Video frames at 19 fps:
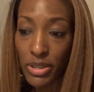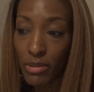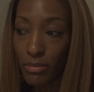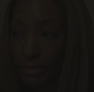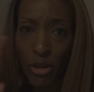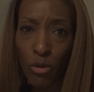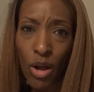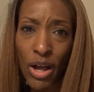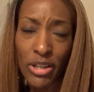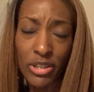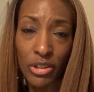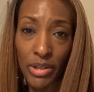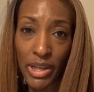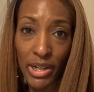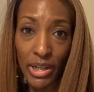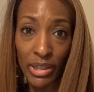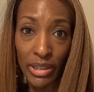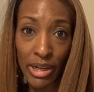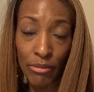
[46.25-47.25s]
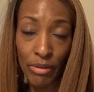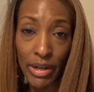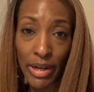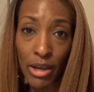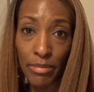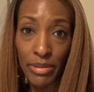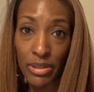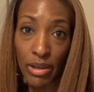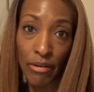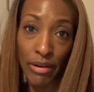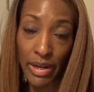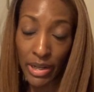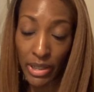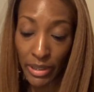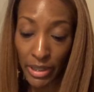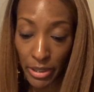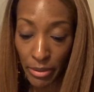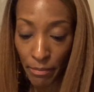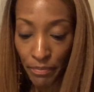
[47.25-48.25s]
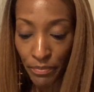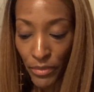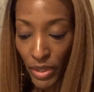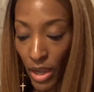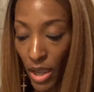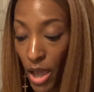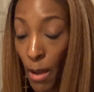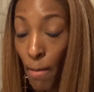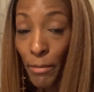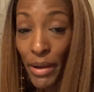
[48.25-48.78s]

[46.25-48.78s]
and the walls don't need clean right now because I already cleaned them.